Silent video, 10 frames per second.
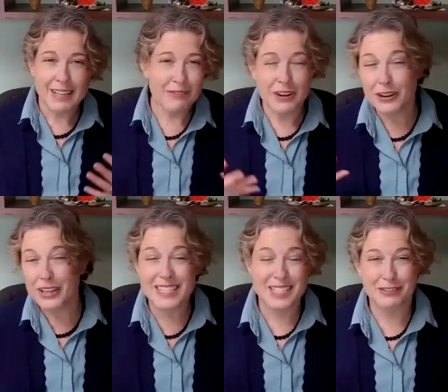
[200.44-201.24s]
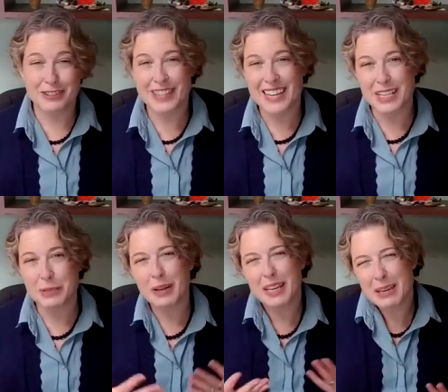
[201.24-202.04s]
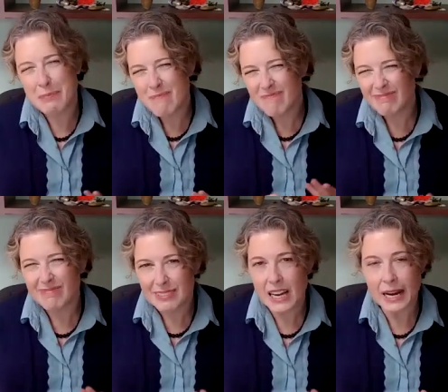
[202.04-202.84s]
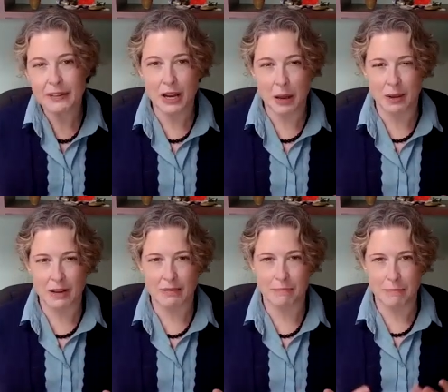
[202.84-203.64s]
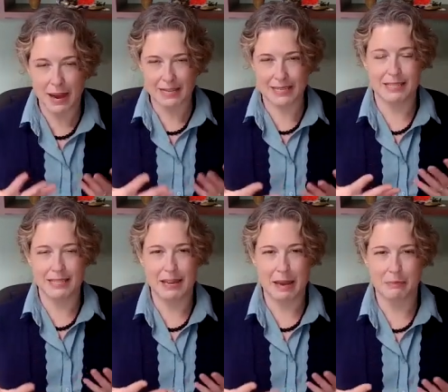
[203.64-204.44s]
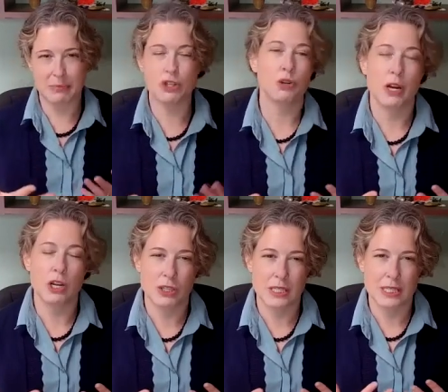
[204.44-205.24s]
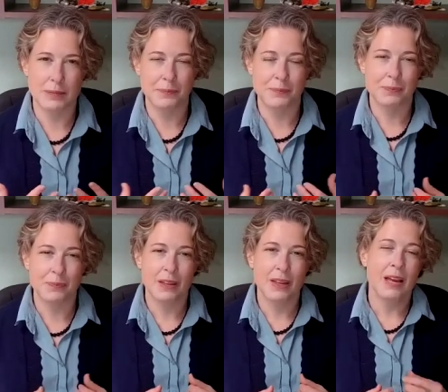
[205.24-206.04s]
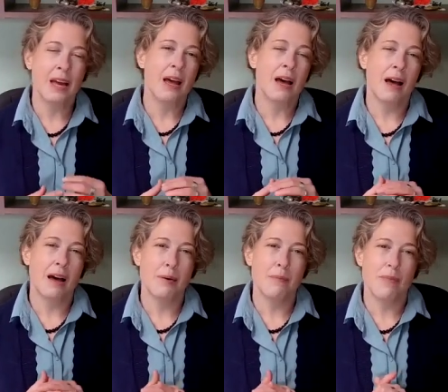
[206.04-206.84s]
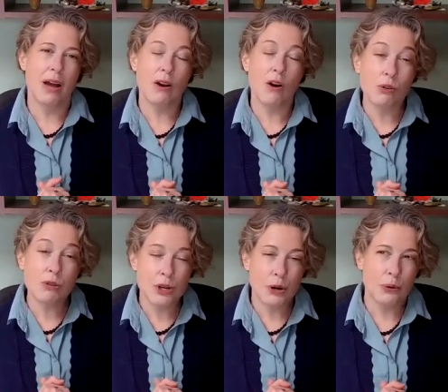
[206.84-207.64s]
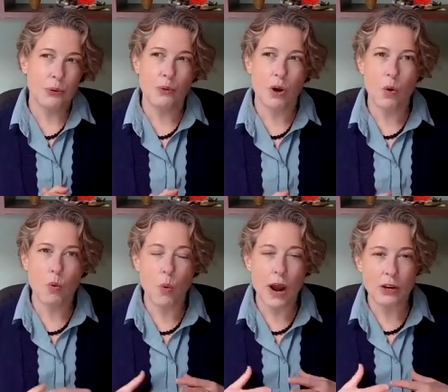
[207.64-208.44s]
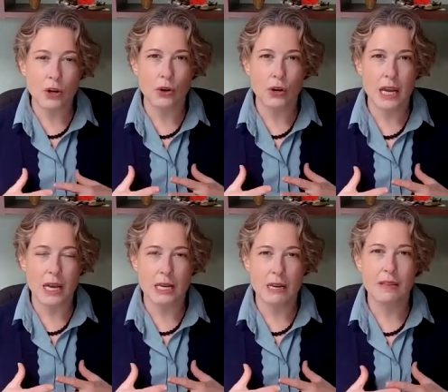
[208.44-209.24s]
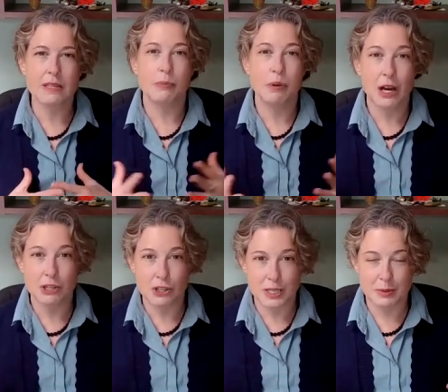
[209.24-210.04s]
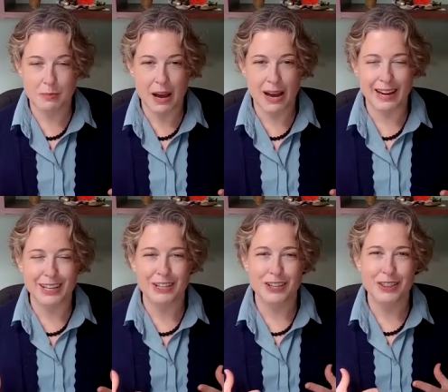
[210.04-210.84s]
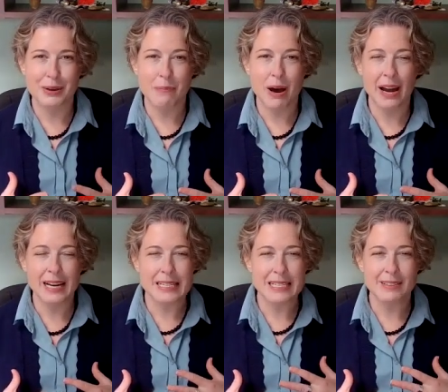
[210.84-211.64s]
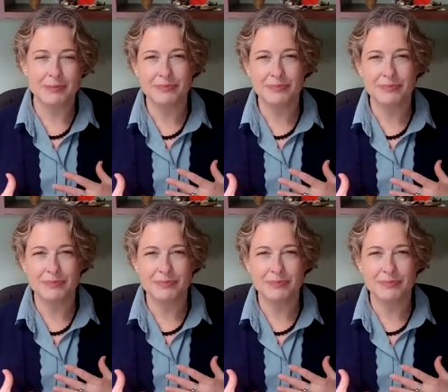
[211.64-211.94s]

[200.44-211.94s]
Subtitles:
various different things, but keep kind of coming back to the same situations. And also, when you're in the subconscious mind, the mind